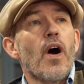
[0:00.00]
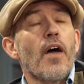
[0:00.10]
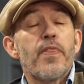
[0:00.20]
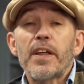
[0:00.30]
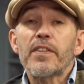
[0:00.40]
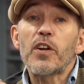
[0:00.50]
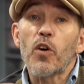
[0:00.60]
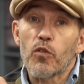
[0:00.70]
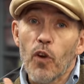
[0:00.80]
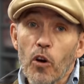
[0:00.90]
I think they're
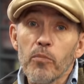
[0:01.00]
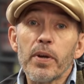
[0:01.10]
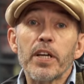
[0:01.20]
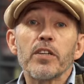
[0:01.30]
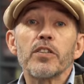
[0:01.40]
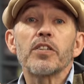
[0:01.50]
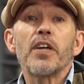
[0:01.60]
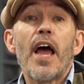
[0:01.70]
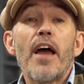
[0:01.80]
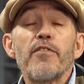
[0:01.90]
not wrong, because
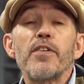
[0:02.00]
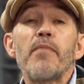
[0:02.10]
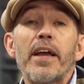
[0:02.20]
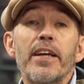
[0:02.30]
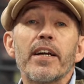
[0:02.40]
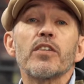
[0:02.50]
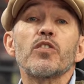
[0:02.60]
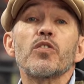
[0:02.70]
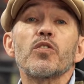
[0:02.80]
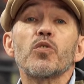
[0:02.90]
every maker
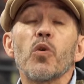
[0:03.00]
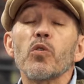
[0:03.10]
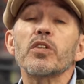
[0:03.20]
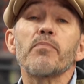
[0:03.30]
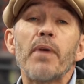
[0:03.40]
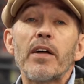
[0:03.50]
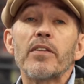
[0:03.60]
talks the